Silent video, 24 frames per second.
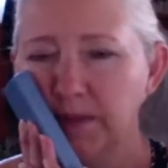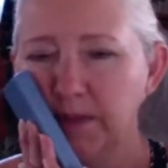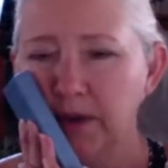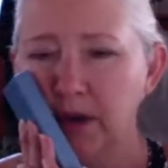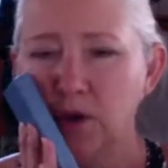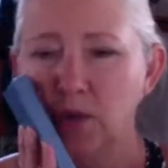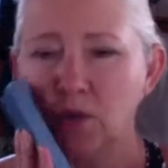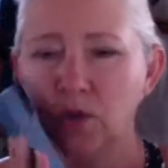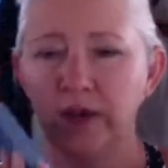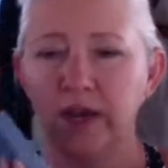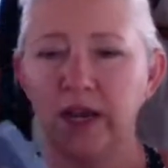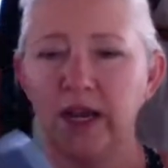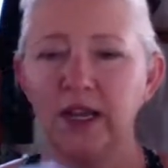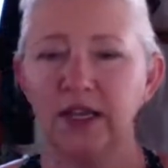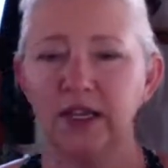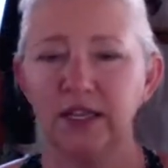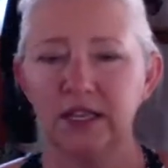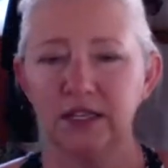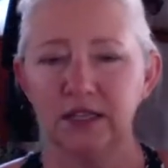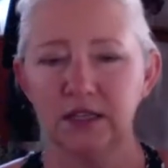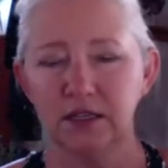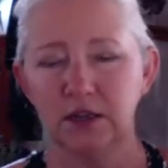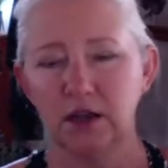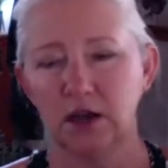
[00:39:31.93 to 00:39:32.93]
When I
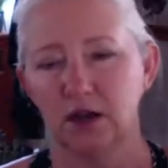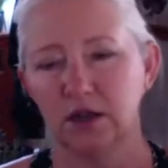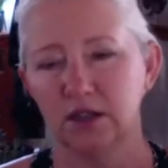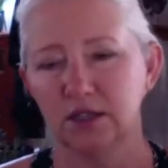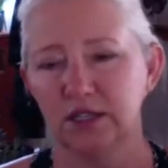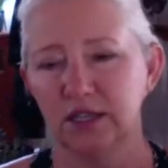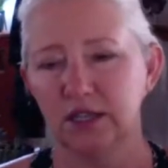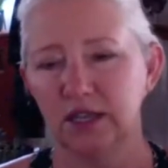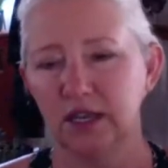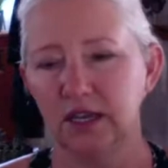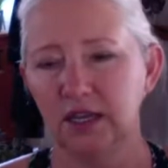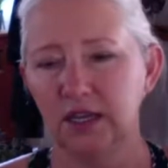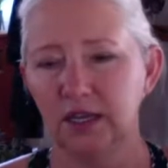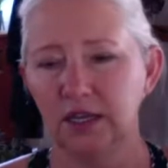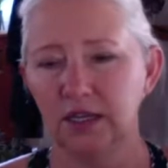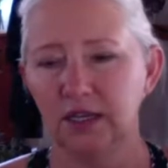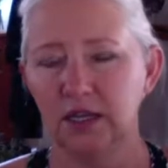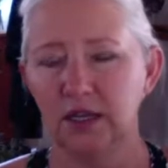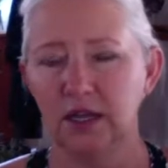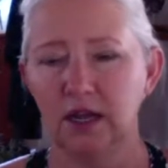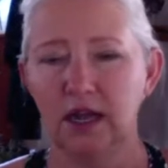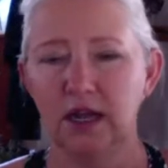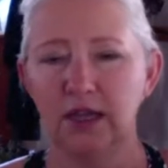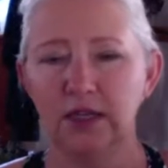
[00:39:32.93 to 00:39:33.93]
get nauseated,
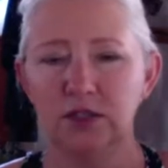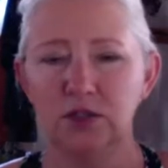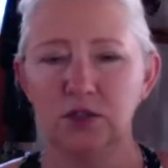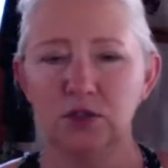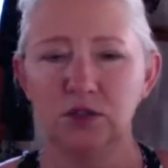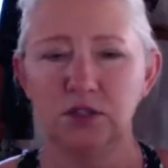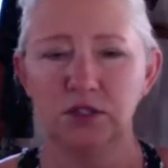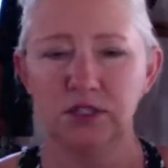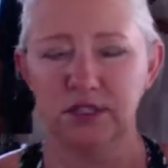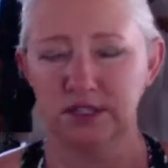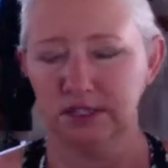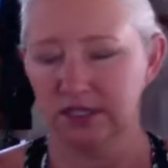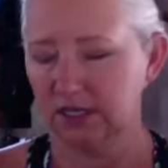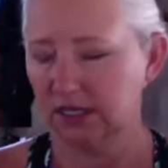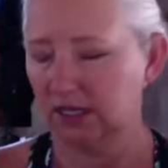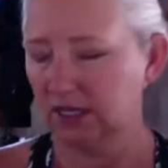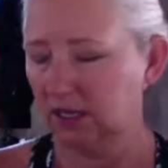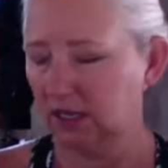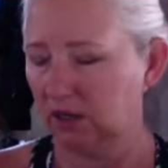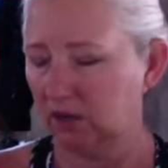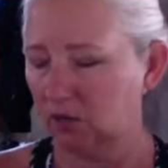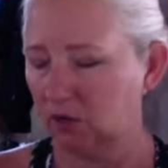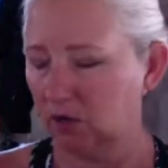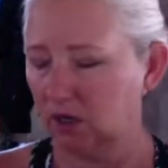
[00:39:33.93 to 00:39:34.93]
I do this
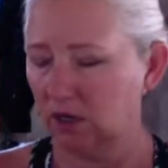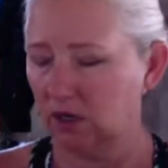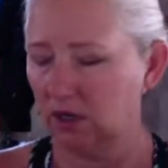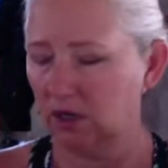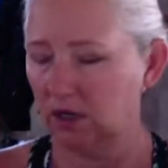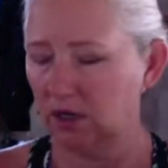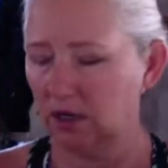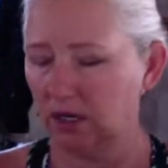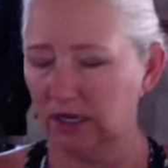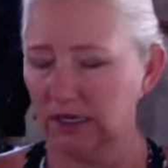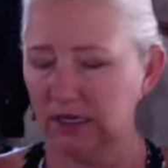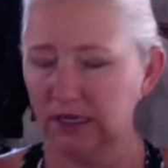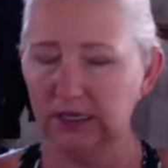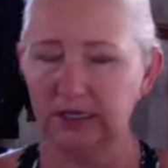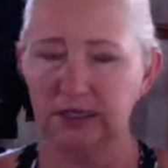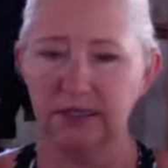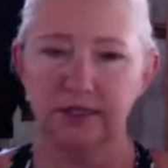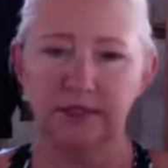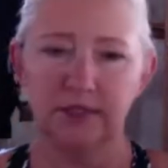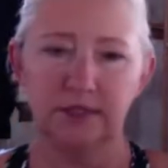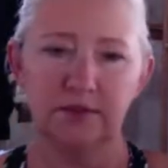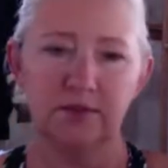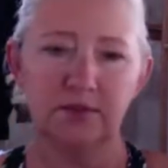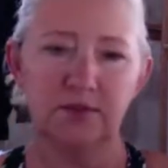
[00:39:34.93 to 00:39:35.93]
thing where, I
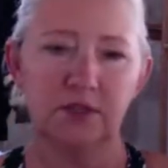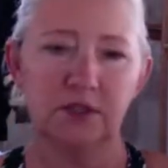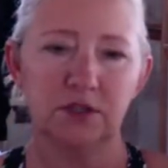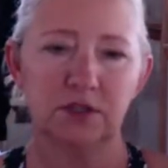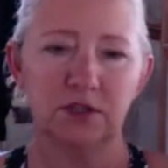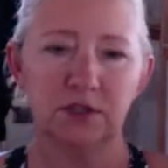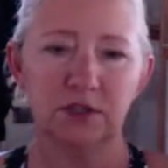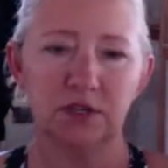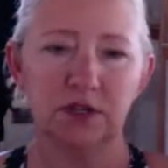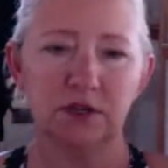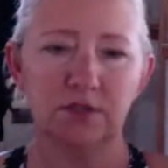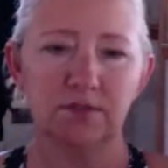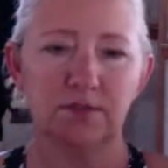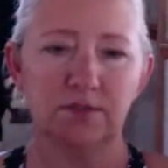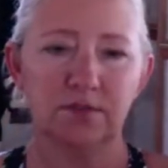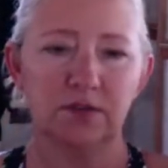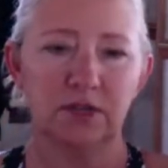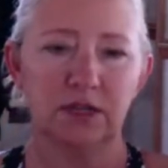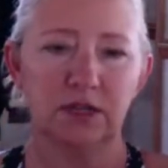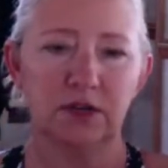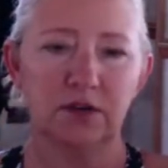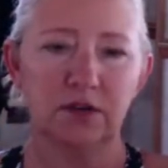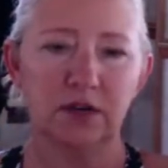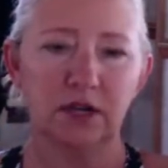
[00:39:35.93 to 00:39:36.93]
guess there's a
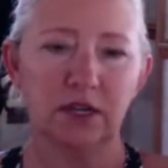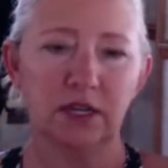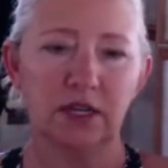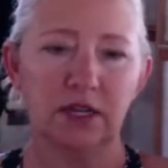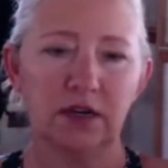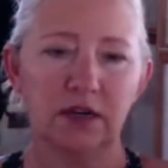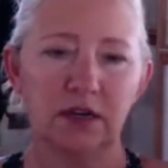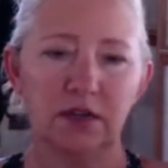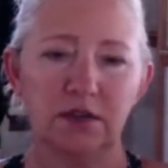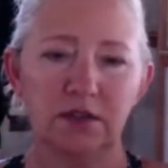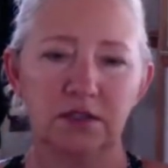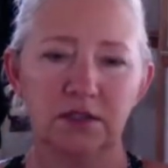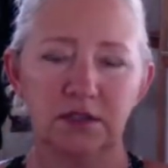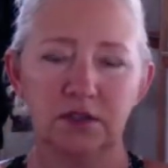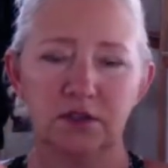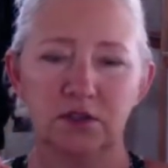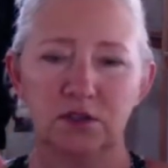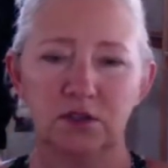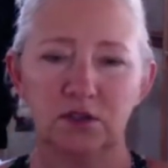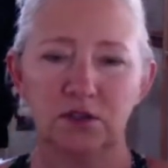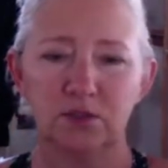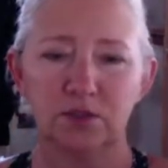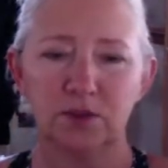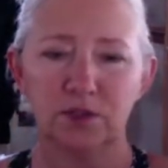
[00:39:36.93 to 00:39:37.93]
thing right here, so
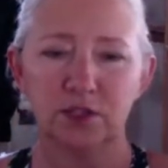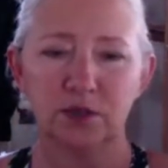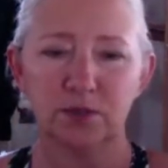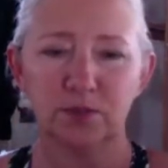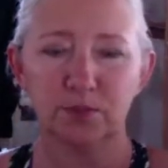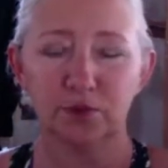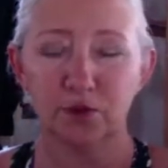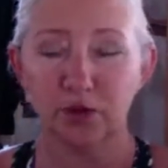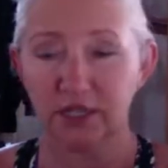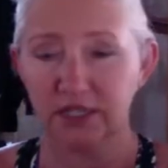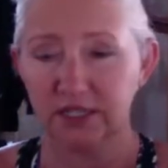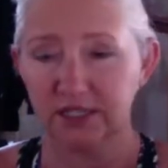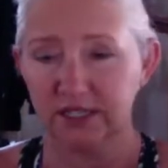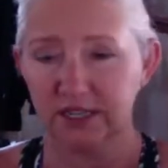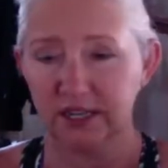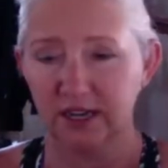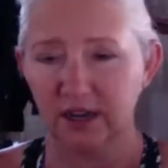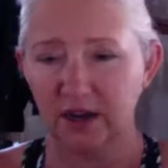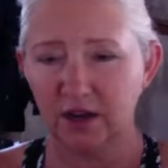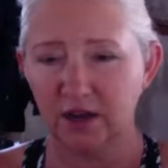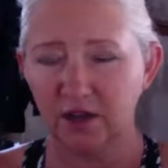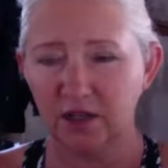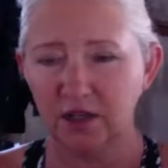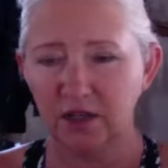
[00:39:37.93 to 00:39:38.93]
you're supposed to press
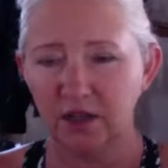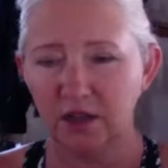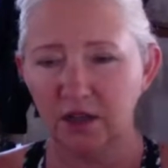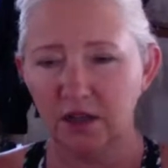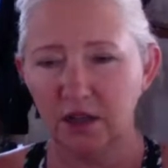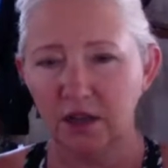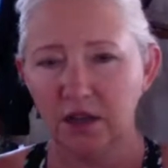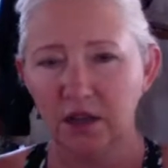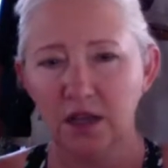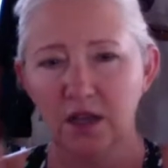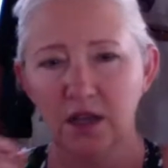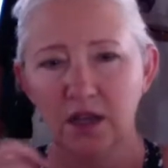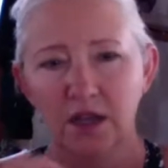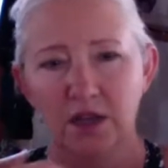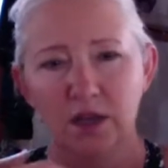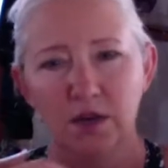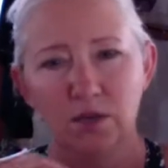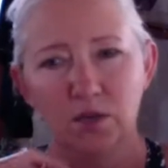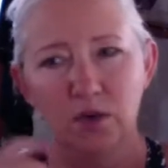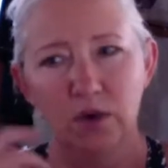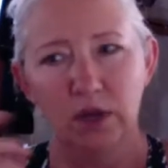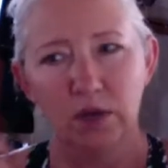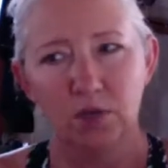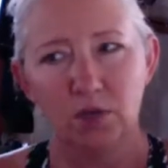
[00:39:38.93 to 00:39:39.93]
down.
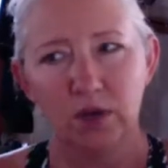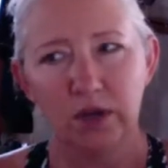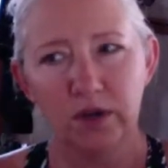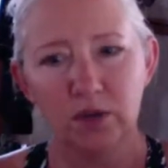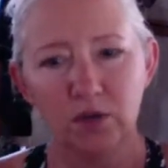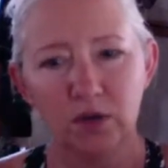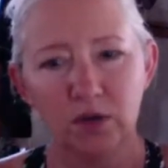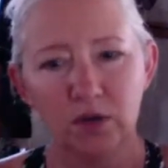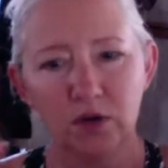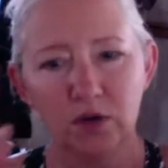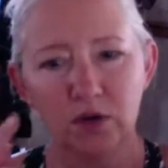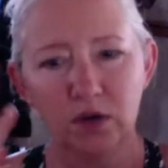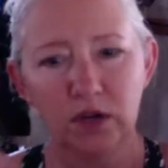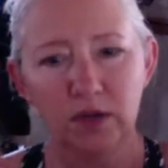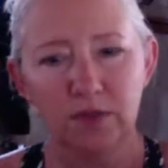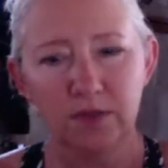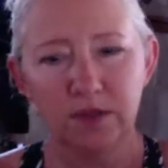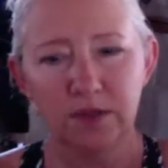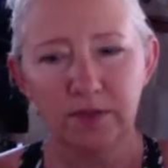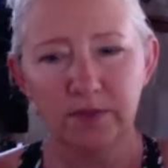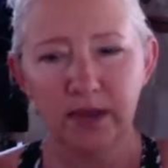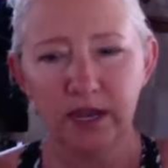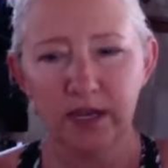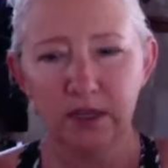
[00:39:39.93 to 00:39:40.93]
When we were going up
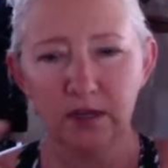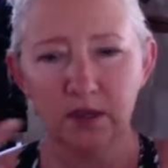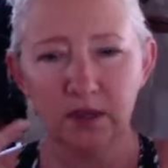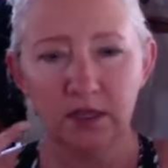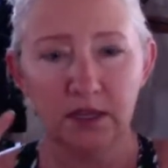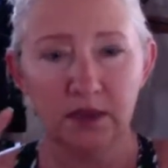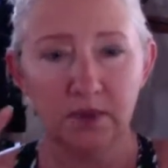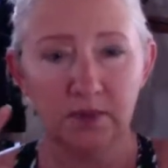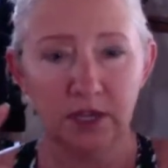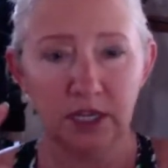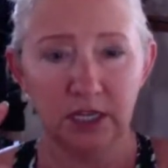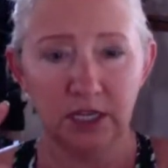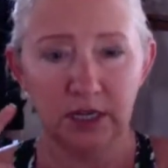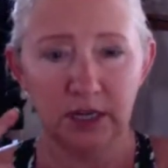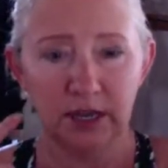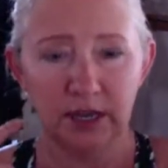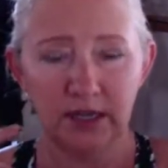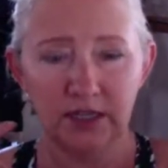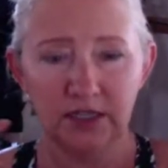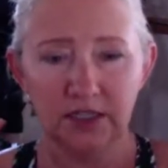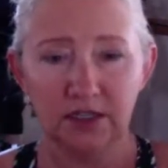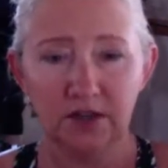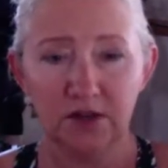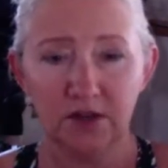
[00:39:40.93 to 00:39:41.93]
to Mount Lemmon,
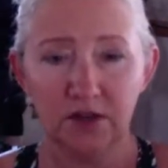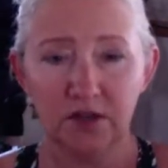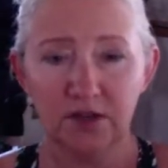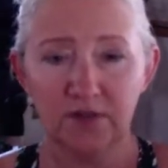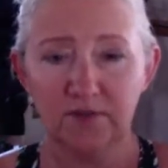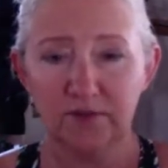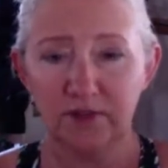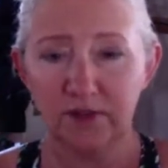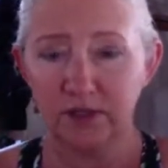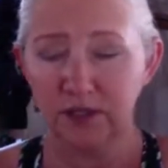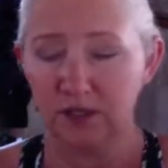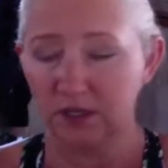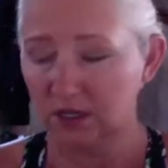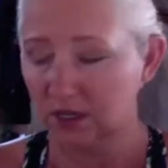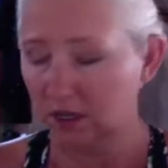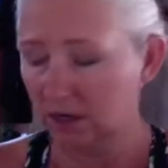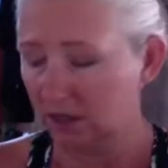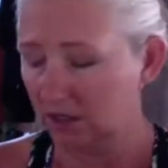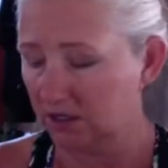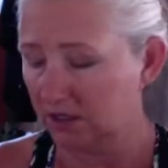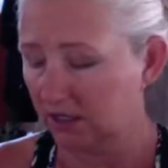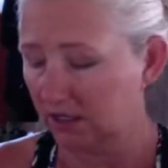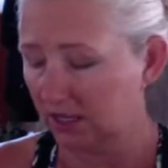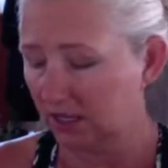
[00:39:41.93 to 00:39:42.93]
I started feeling
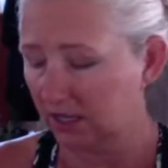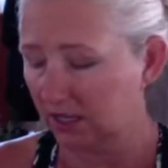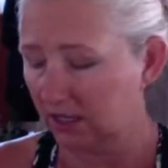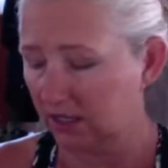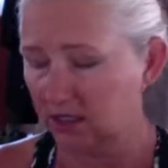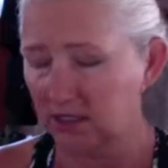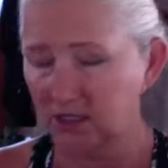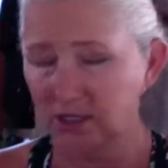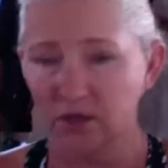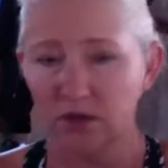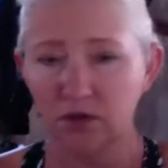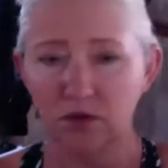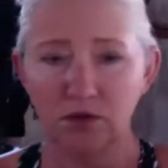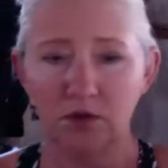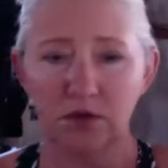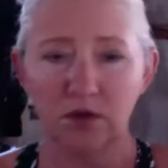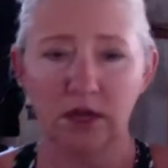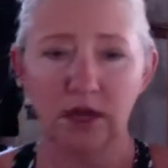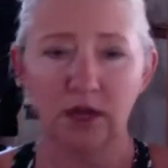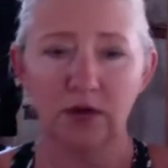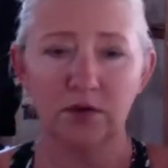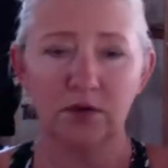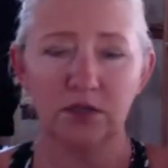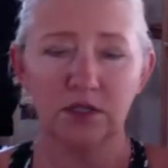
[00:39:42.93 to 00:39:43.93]
nauseated, so
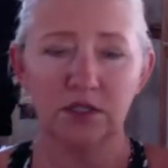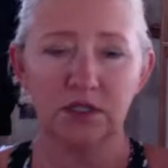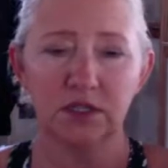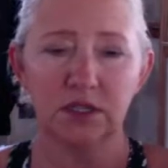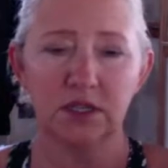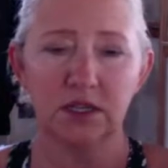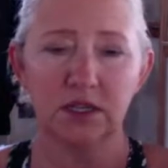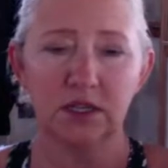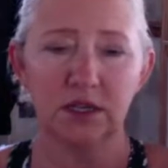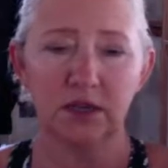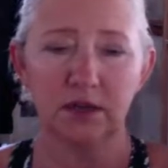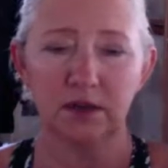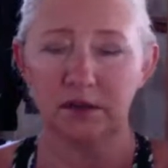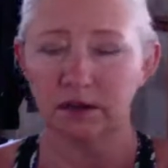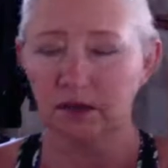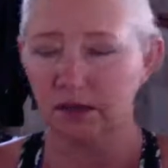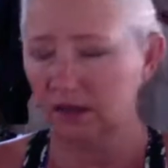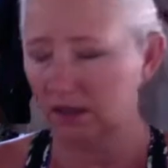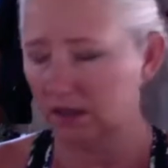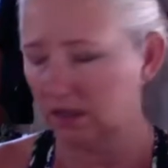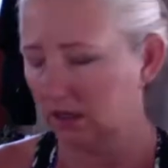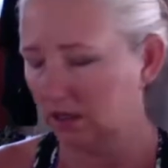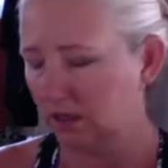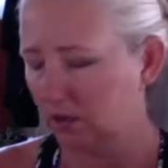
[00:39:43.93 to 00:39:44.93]
I was like,
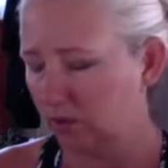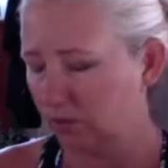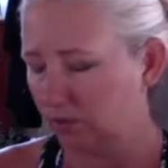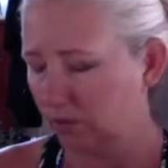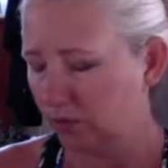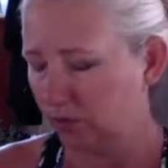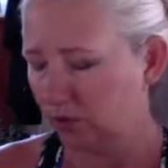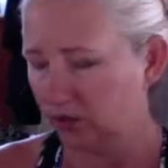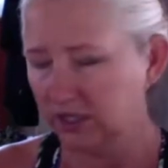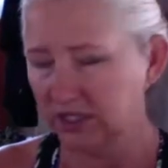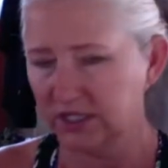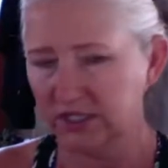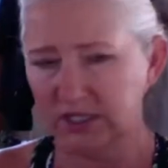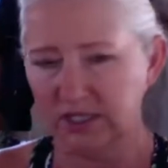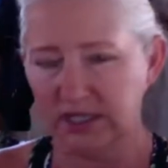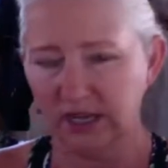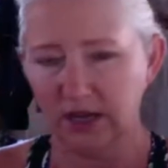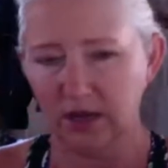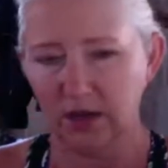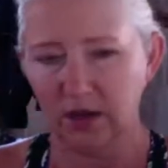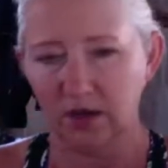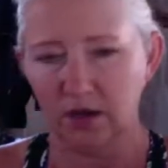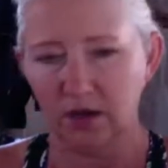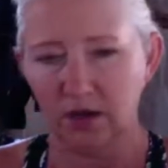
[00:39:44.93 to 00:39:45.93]
you press
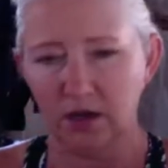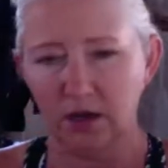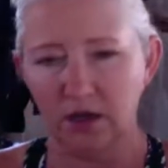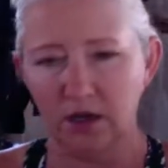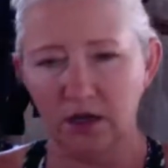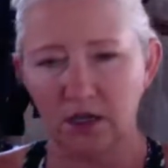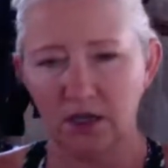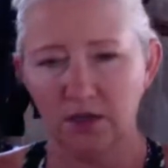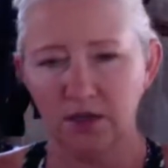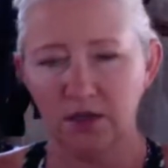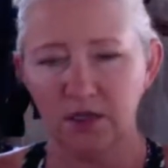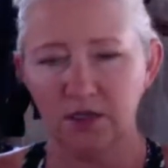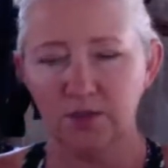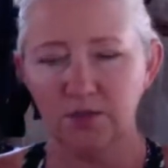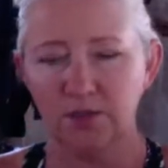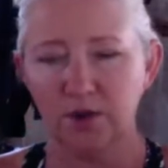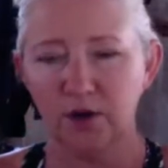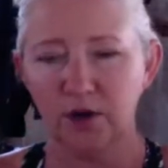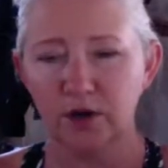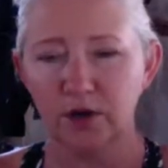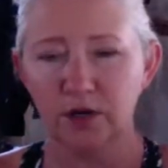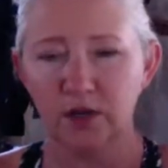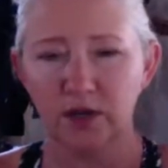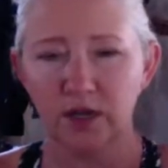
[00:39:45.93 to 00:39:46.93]
down on this
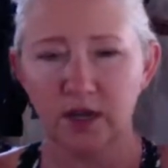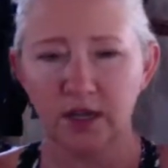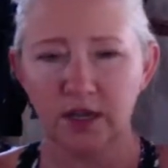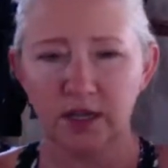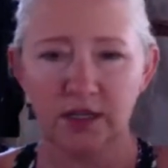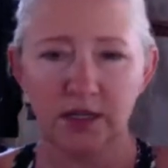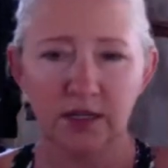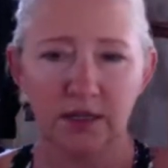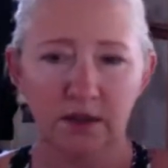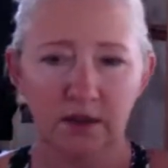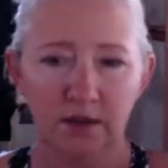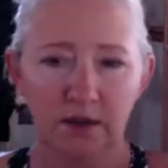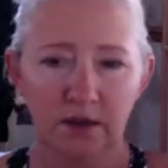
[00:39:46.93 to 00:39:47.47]
part, and